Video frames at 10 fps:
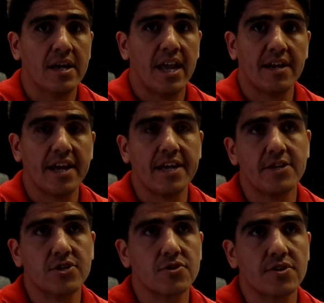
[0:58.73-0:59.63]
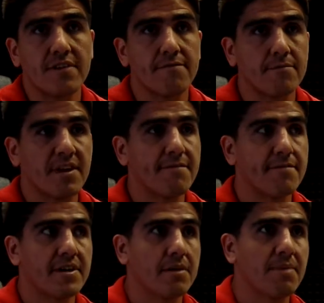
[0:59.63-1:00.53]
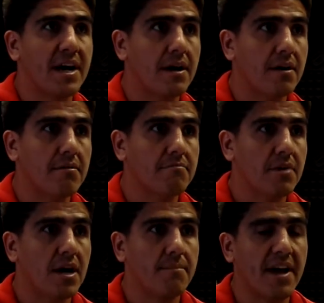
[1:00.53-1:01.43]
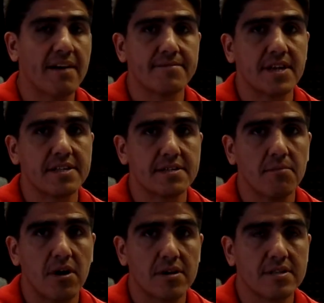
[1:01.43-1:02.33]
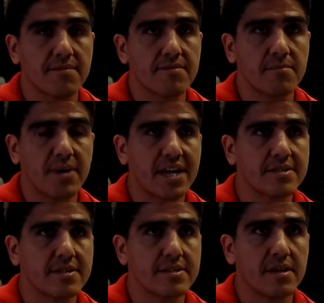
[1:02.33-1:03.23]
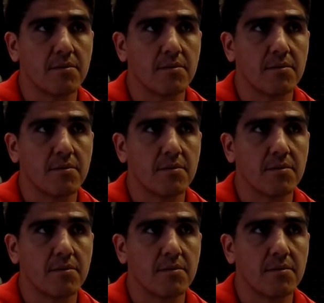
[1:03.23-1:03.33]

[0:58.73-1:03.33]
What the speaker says: And Nikes usually for me fit about a half size small, except for the Pegasus.